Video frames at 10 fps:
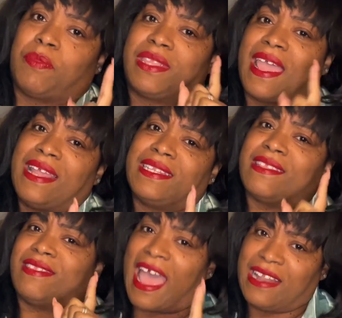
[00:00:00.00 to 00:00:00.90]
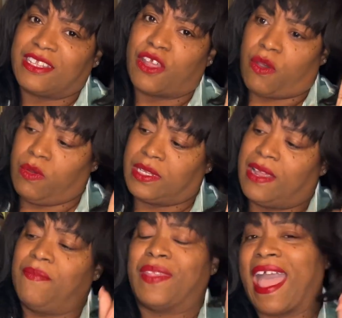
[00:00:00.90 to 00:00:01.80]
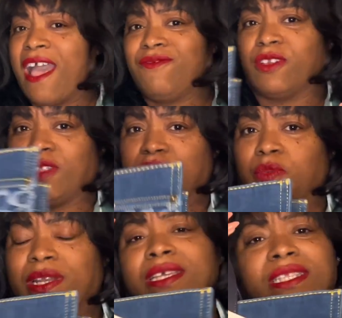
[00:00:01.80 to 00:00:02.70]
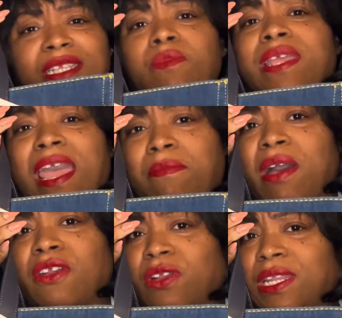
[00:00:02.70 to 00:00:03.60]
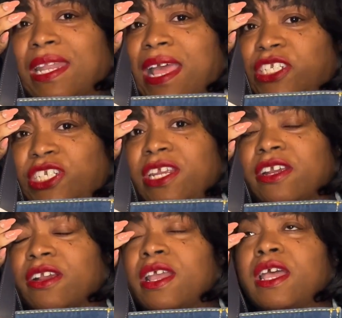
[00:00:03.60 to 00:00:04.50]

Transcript: But they did that tote after this one, because this one came out early last year.